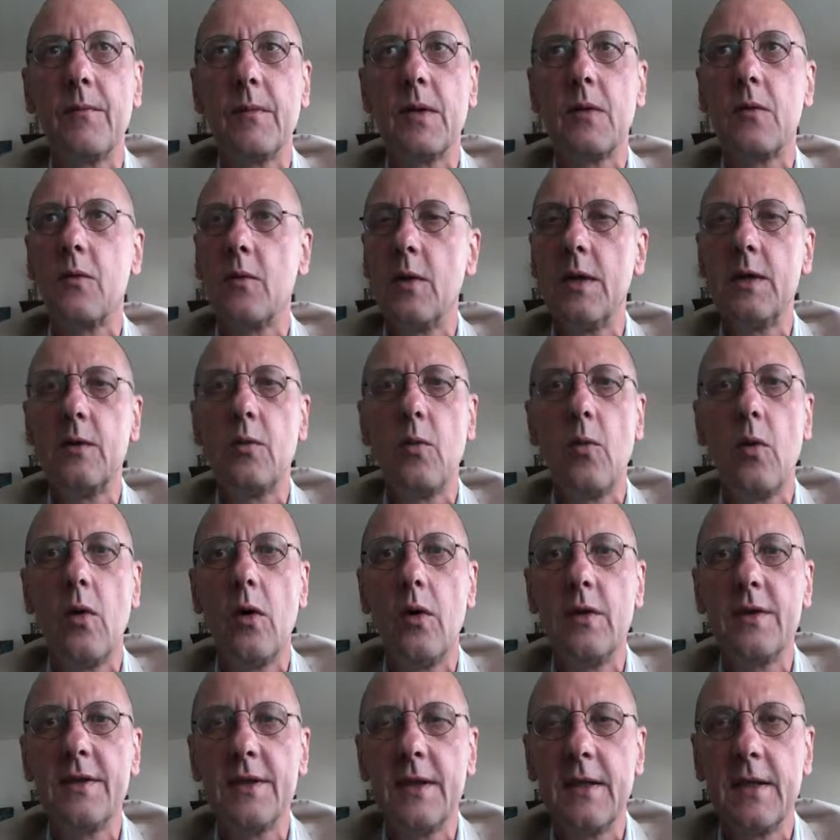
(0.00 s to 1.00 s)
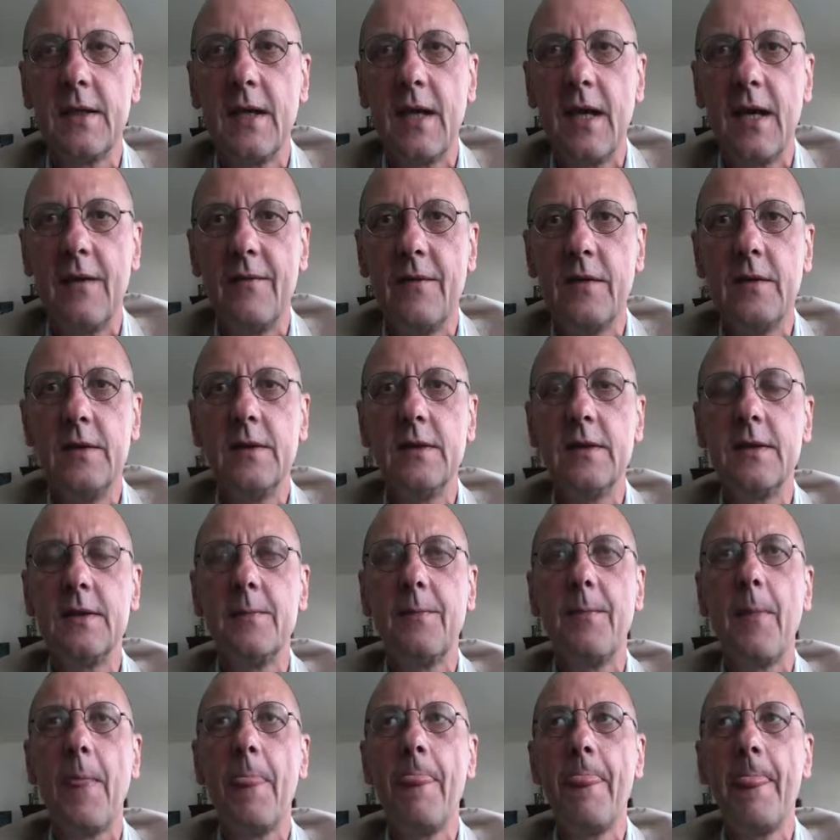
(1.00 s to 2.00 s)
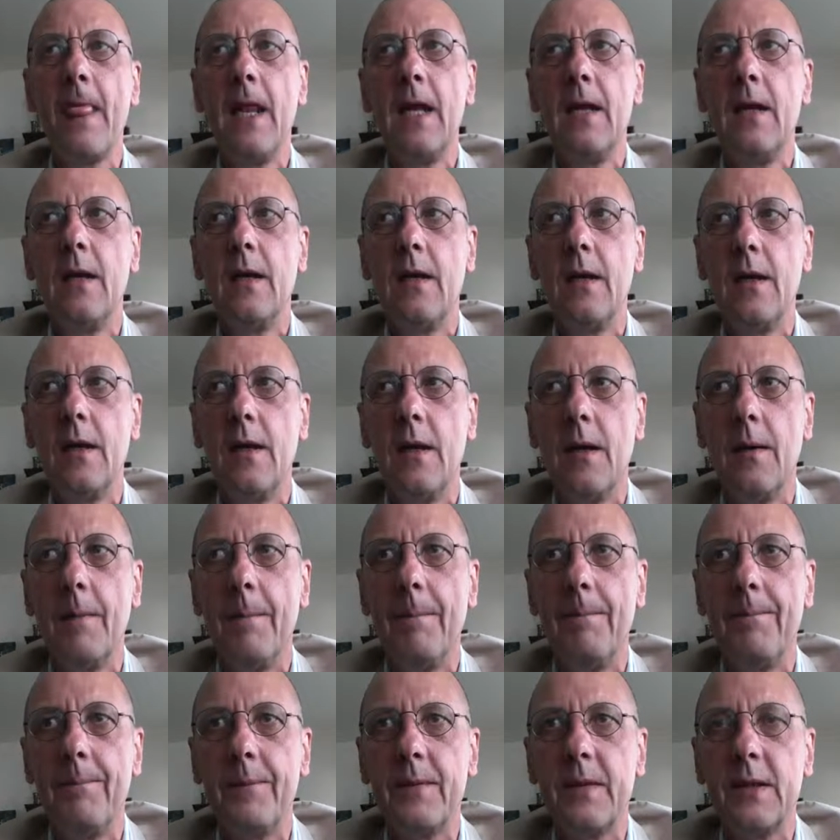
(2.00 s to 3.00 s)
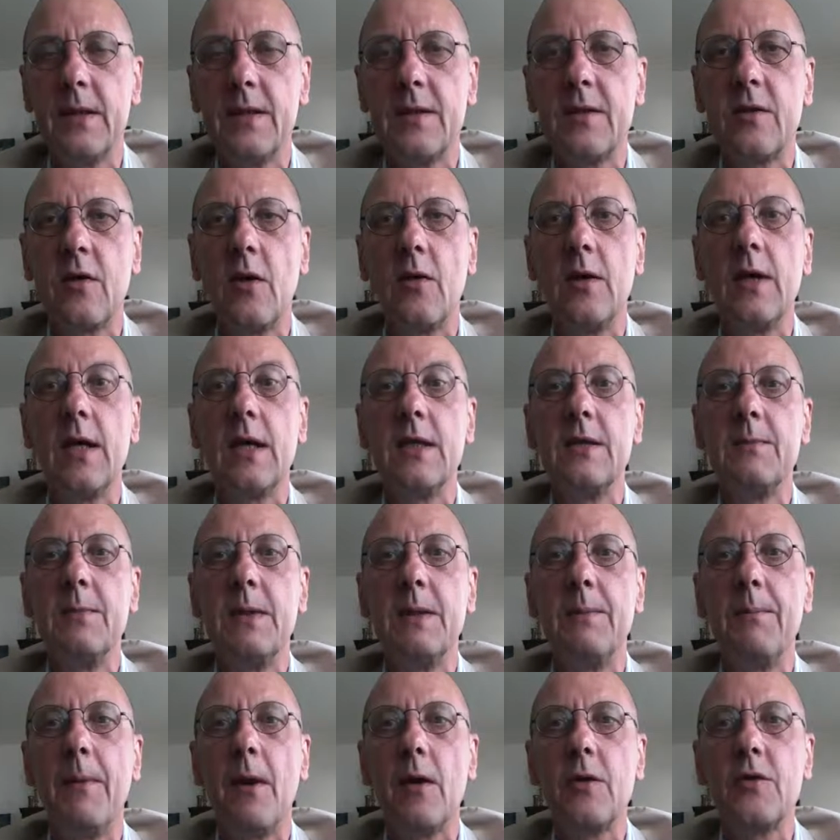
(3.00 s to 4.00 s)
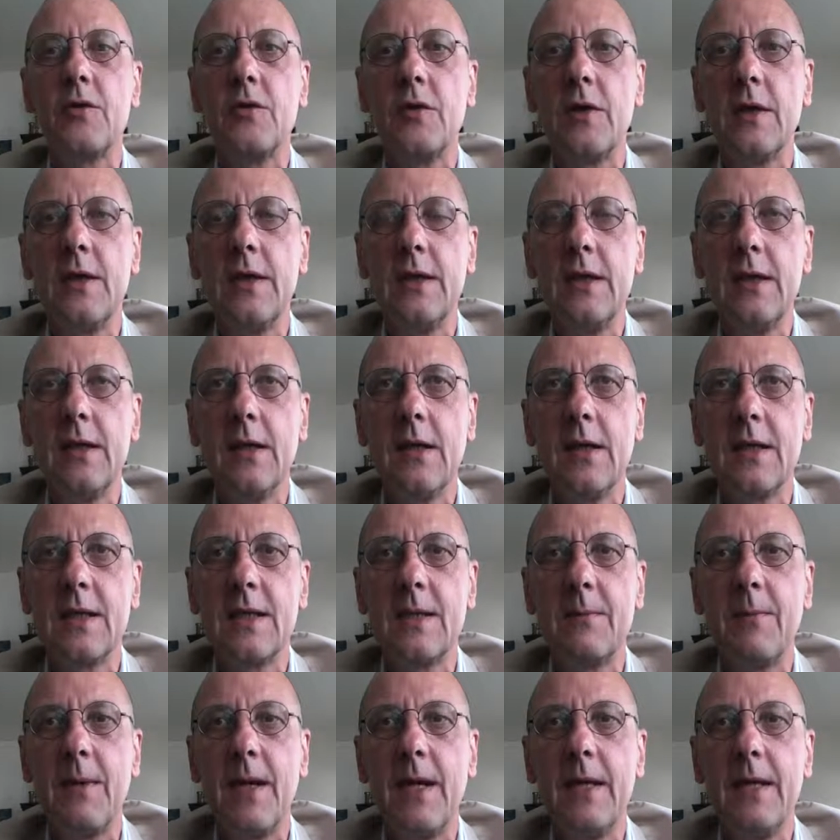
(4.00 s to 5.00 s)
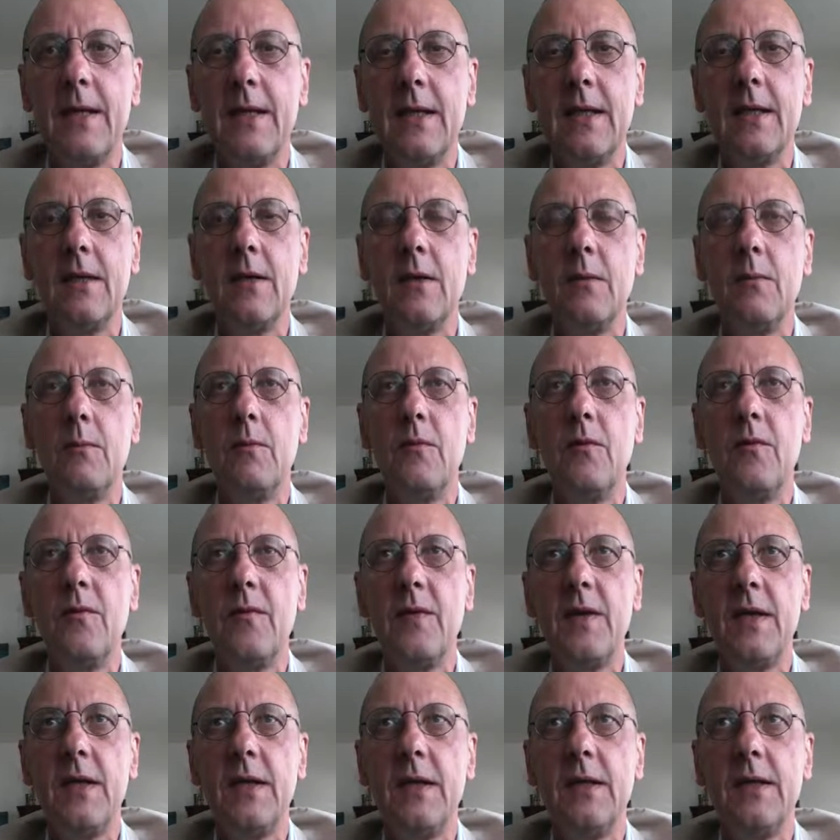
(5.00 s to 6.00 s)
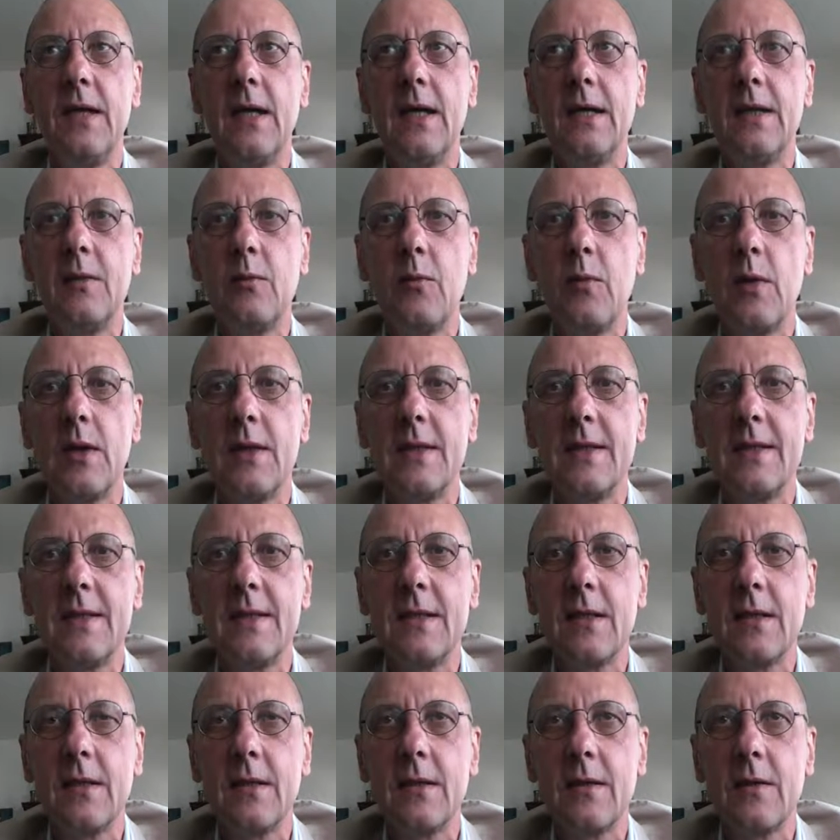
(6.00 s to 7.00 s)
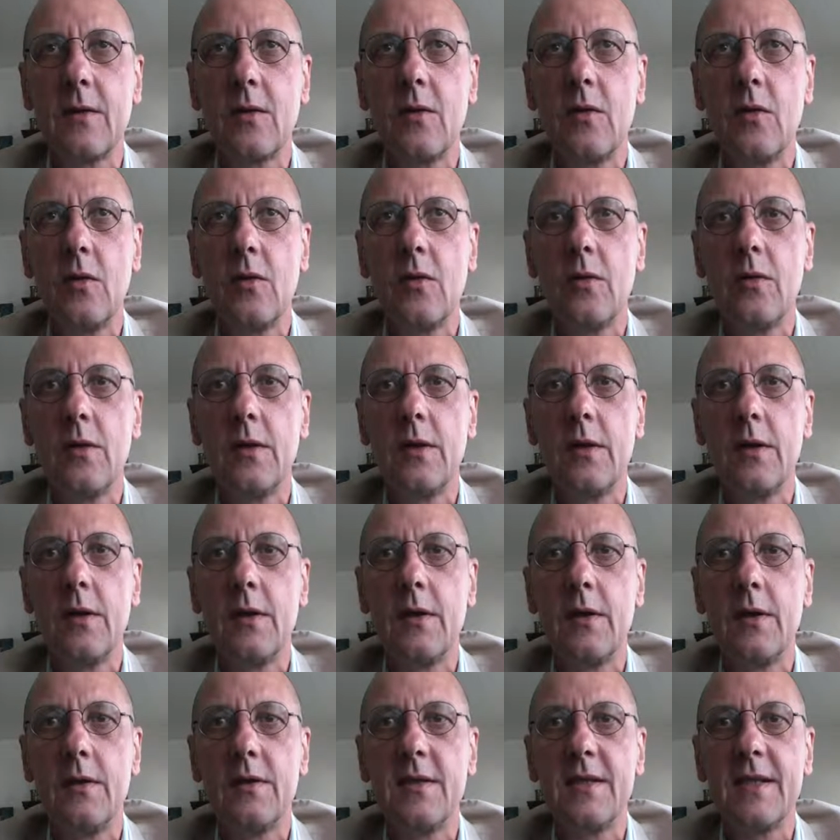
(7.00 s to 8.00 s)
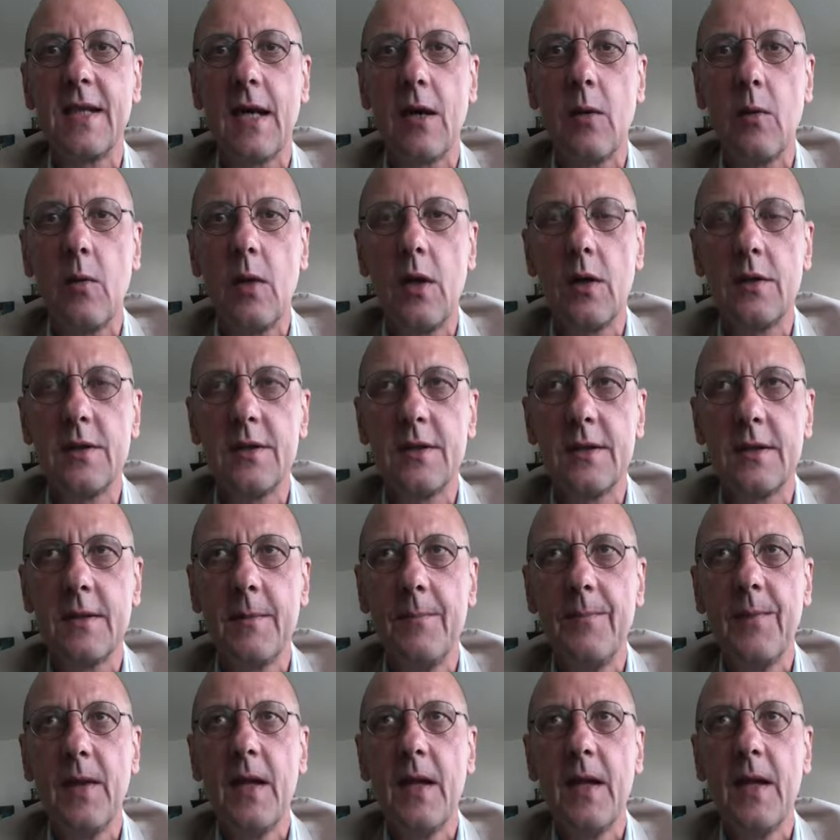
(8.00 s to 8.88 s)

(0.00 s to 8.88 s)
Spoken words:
great wars in the heavens. This story has been partially explained in a movie that was called Star Wars.